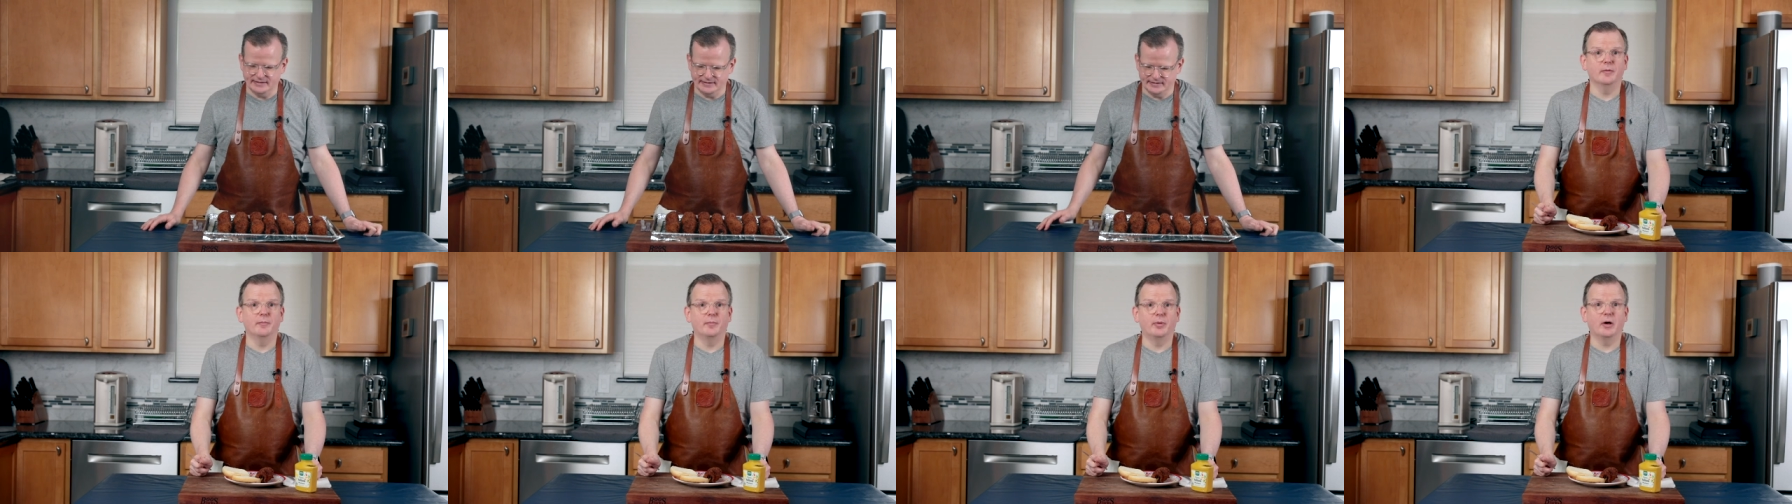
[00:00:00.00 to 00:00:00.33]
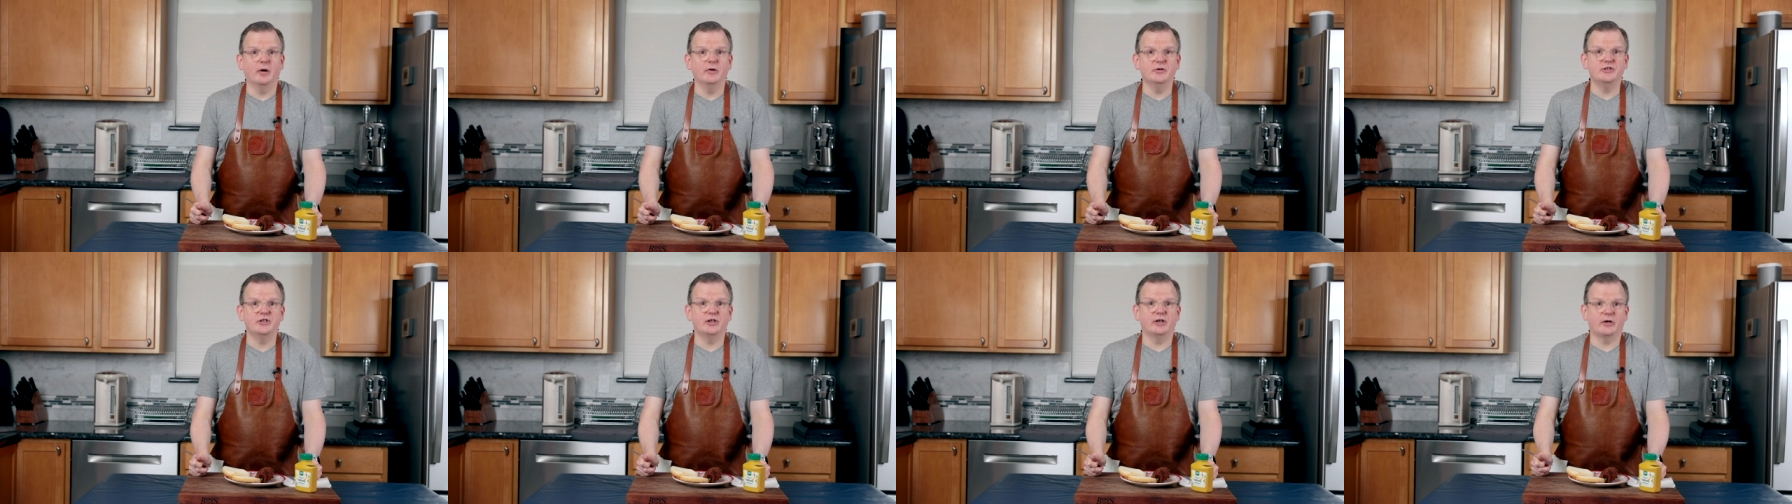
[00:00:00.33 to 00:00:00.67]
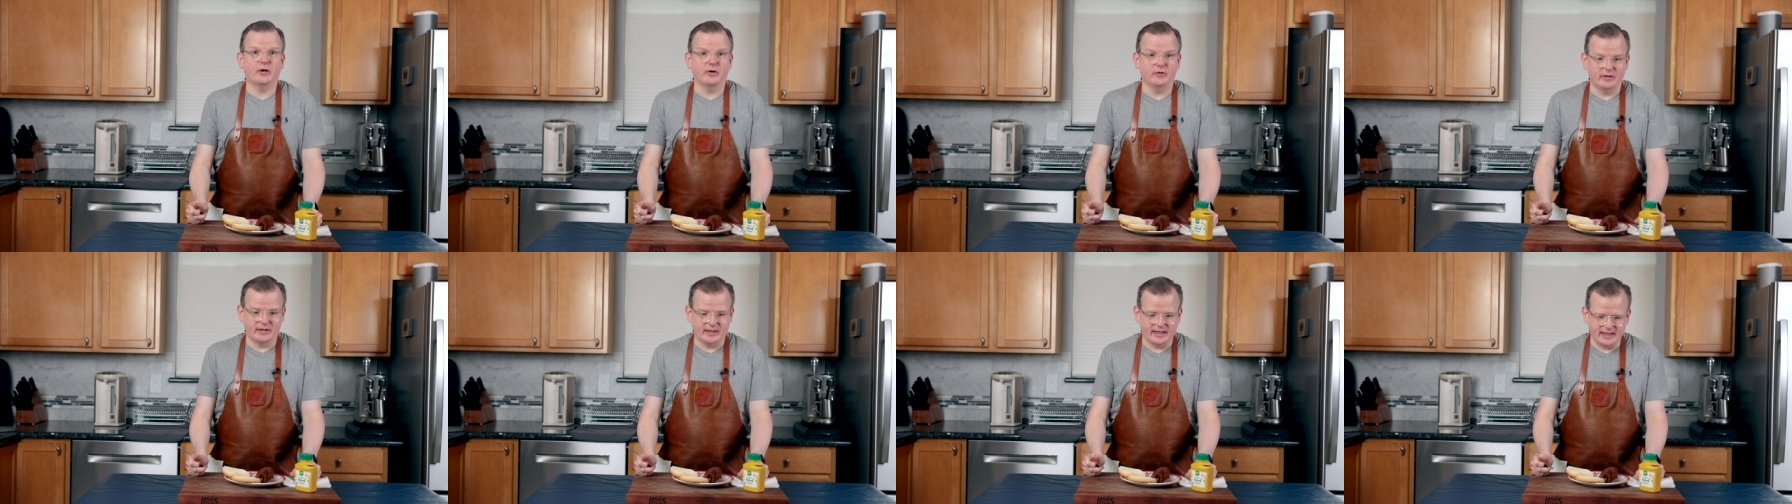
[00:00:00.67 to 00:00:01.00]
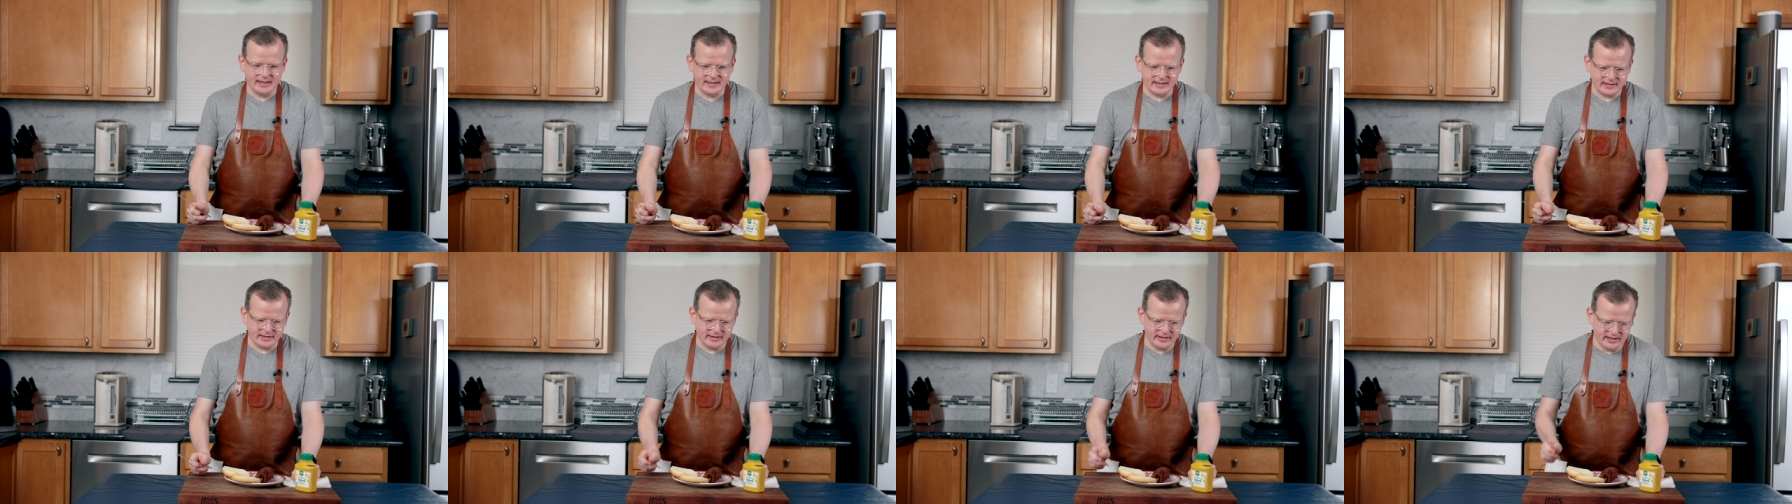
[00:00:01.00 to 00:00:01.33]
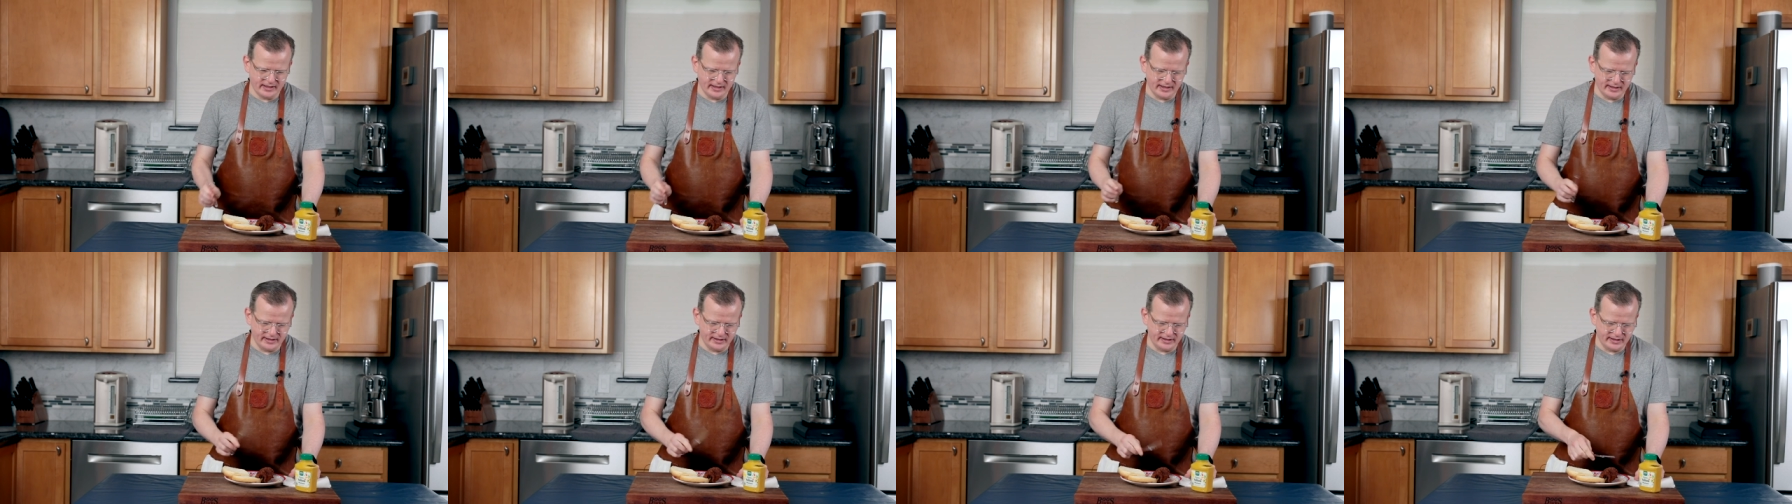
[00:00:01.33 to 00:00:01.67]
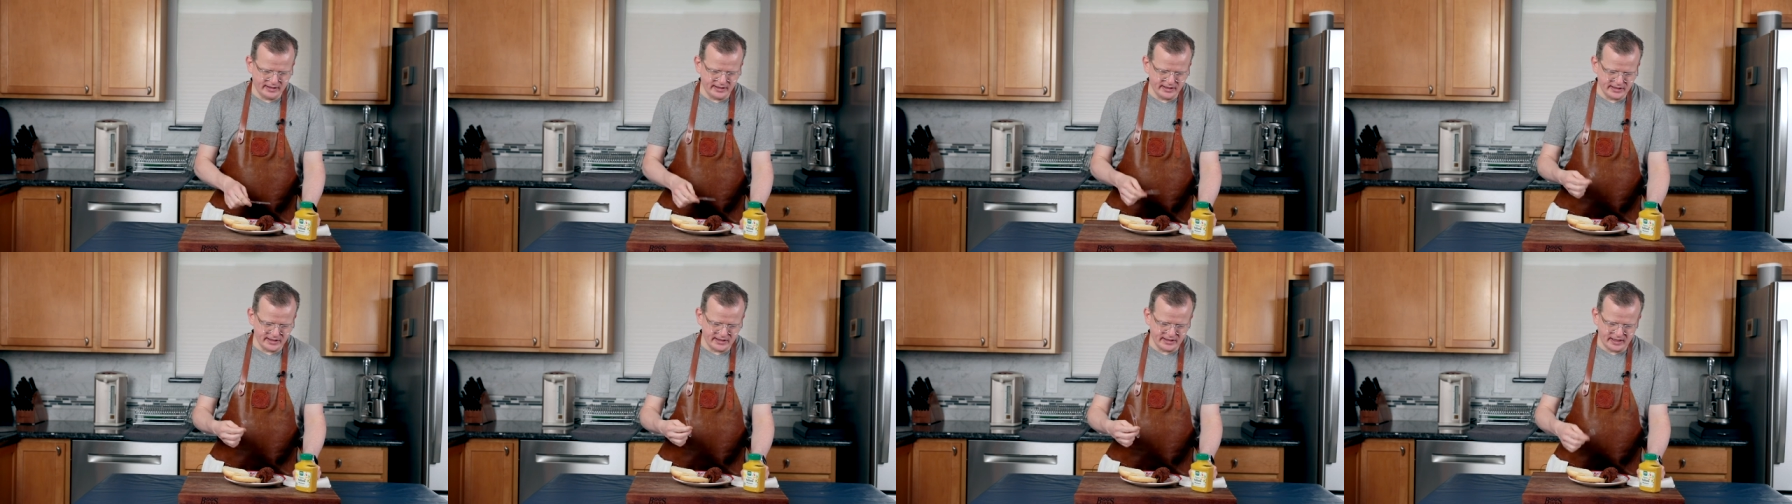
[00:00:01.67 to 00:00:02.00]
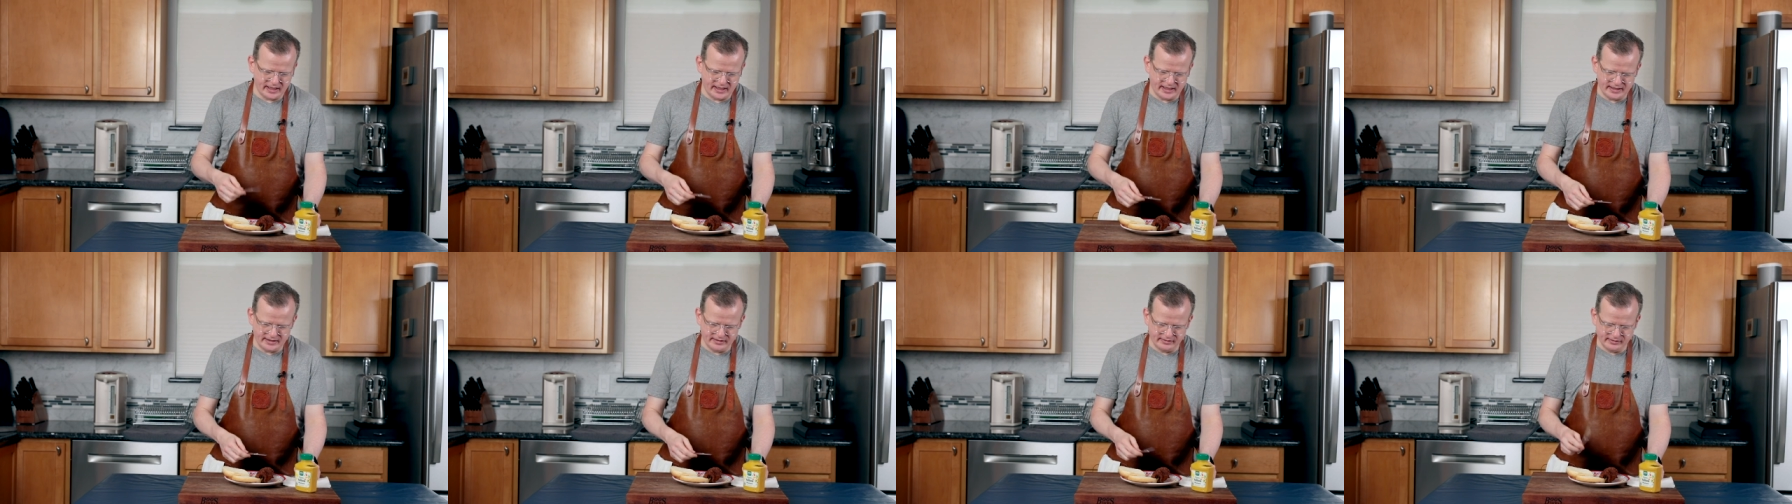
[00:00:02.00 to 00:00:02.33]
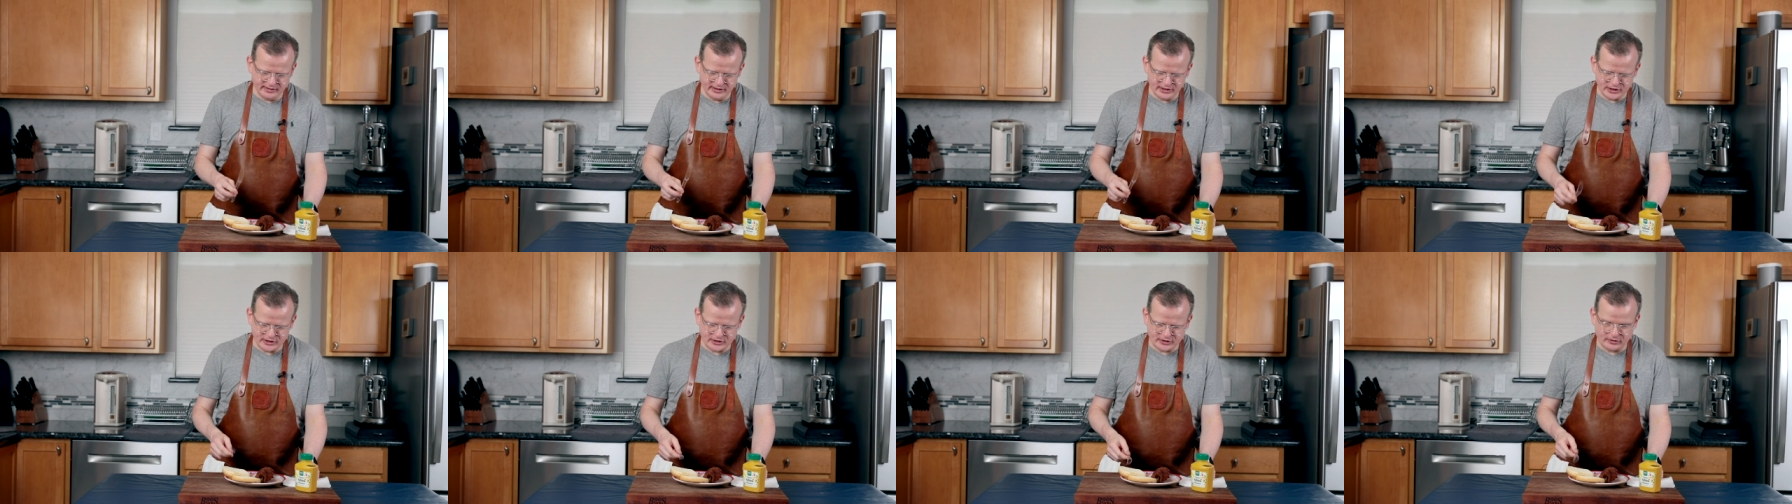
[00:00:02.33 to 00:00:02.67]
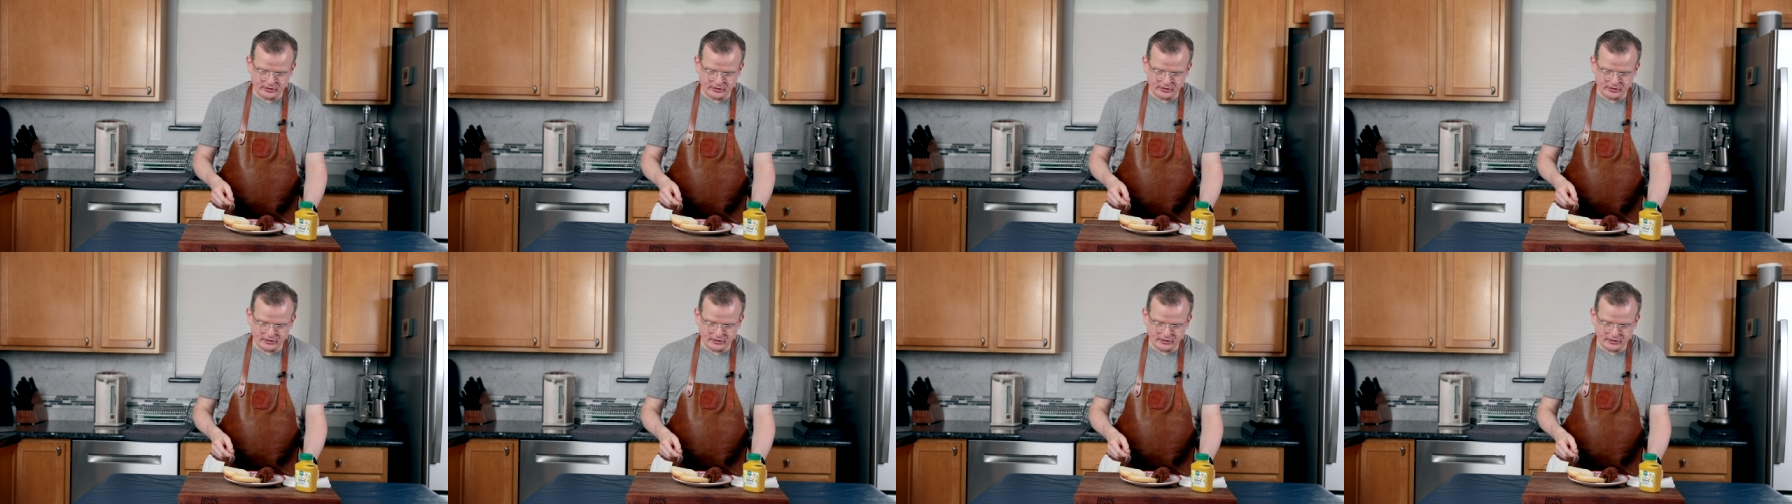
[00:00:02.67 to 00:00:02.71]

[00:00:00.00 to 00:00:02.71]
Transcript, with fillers: A broodje croquette is a delicious